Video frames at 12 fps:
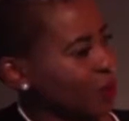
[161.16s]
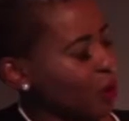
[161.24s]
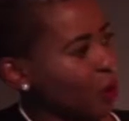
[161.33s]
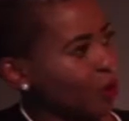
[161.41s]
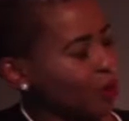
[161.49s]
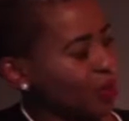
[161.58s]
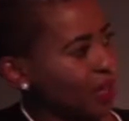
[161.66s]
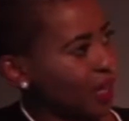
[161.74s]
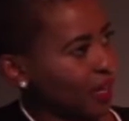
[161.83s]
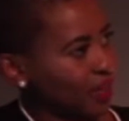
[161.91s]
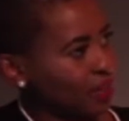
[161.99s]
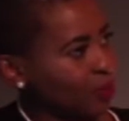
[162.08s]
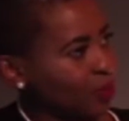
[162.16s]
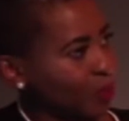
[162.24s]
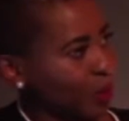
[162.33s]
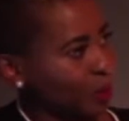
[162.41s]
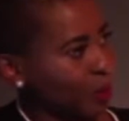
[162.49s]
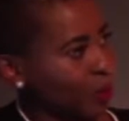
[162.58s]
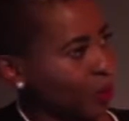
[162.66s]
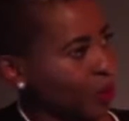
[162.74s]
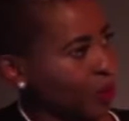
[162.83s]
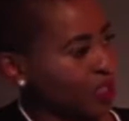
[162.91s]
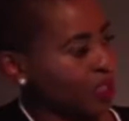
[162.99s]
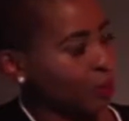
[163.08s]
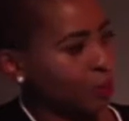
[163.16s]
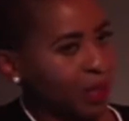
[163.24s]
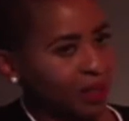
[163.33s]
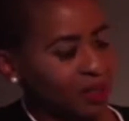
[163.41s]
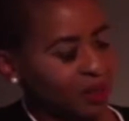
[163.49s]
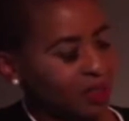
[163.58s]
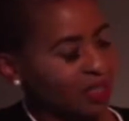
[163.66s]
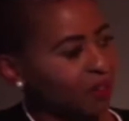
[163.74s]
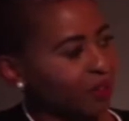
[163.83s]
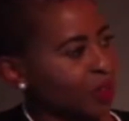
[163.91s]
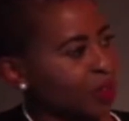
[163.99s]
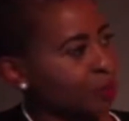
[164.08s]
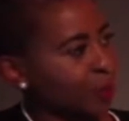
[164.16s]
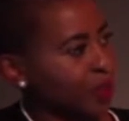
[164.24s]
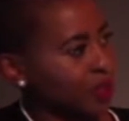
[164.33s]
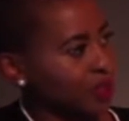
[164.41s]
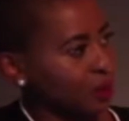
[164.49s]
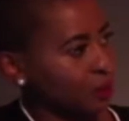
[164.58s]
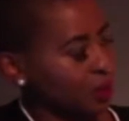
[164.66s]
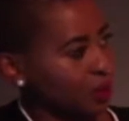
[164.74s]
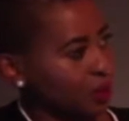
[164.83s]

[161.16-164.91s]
go over the head for people. What does it mean to self-express in